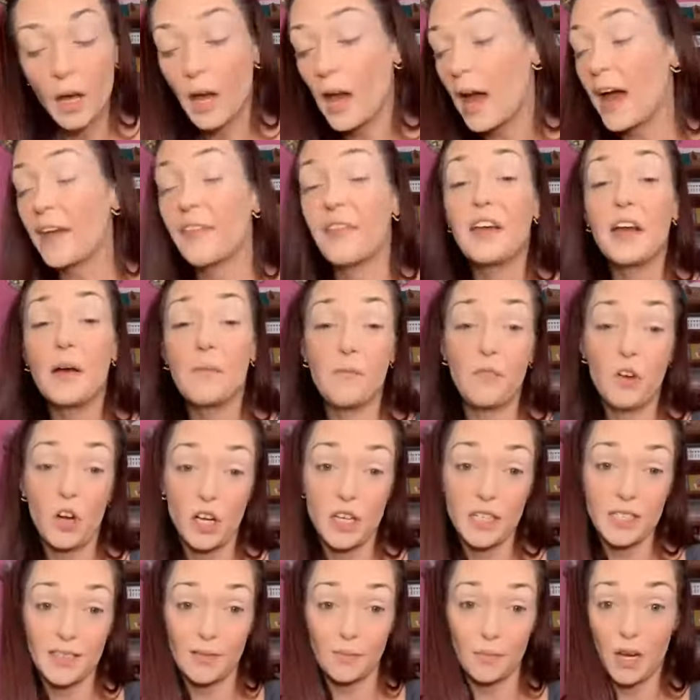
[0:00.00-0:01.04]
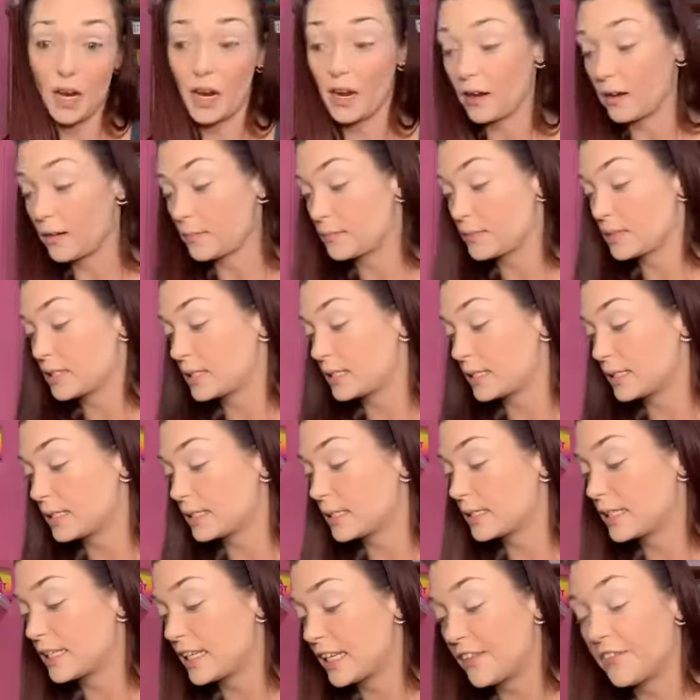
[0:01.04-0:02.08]
I think I'm funny sometimes,
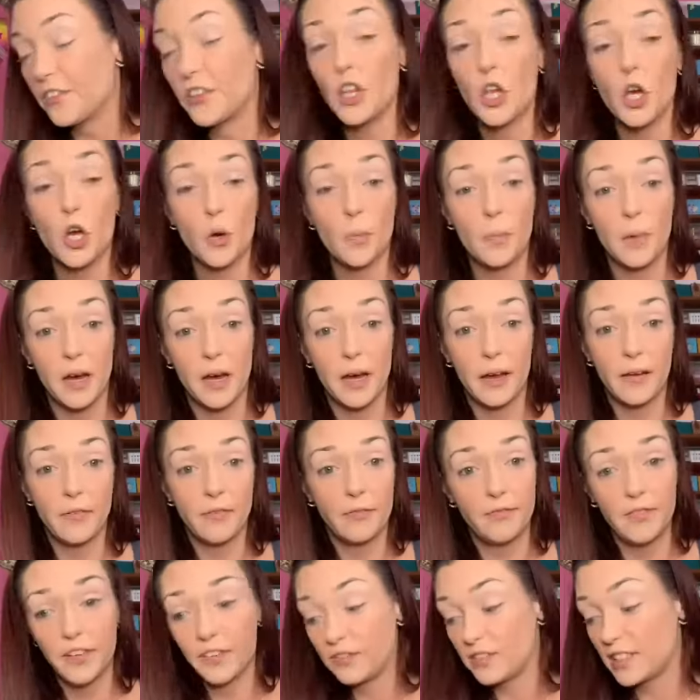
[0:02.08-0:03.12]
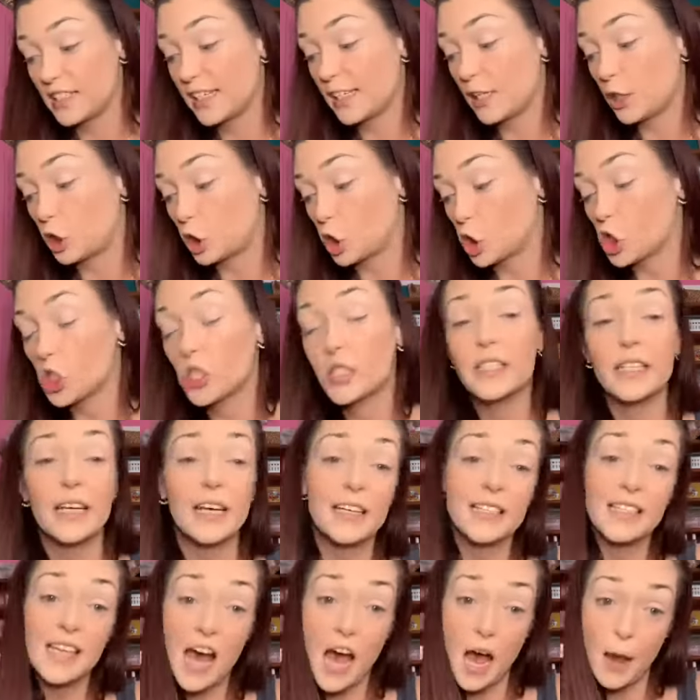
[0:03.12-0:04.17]
even though my 15-year-old
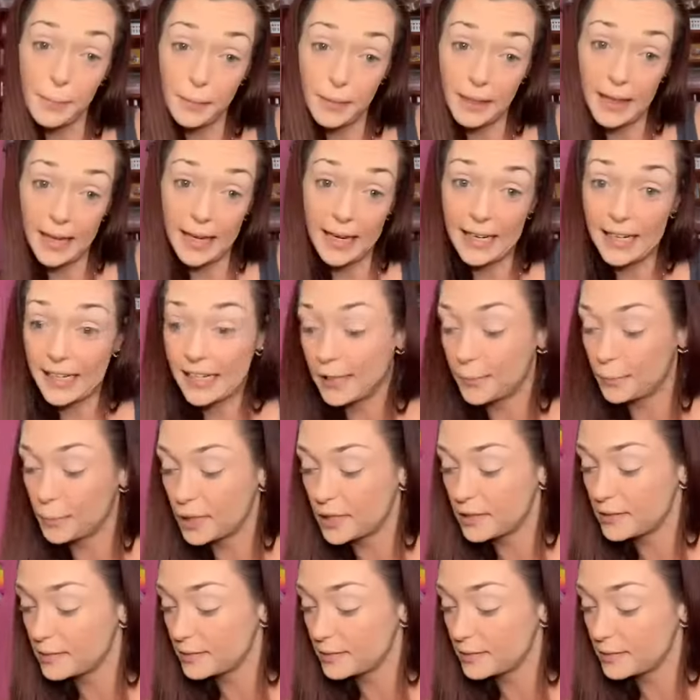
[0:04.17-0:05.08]
says I'm lame.